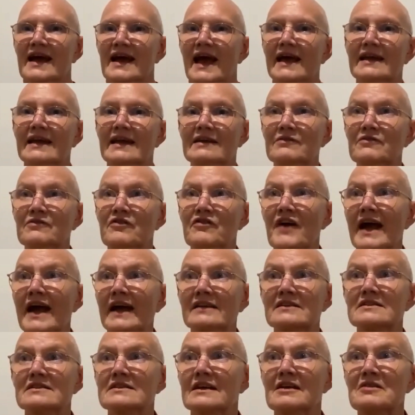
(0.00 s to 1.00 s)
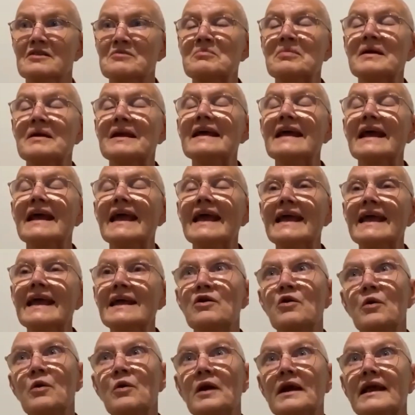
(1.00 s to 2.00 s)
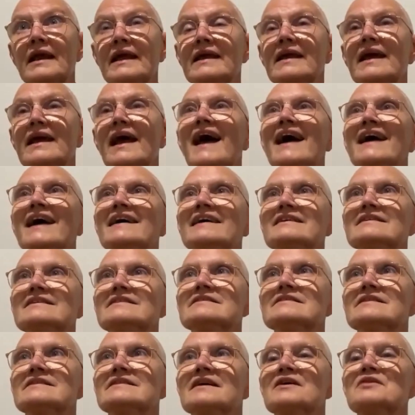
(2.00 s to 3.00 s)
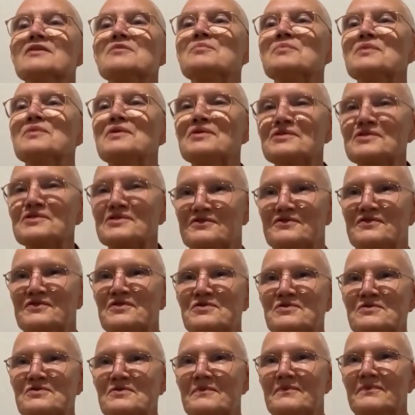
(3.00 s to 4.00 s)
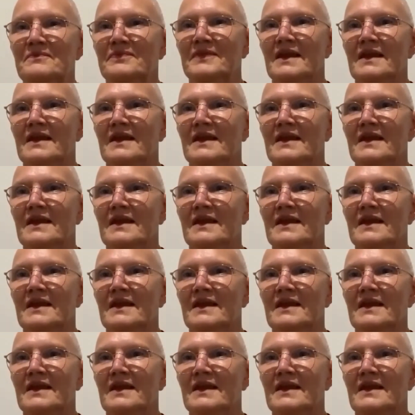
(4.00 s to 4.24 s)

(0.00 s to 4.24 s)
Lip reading: and in fact can be equally as beautiful,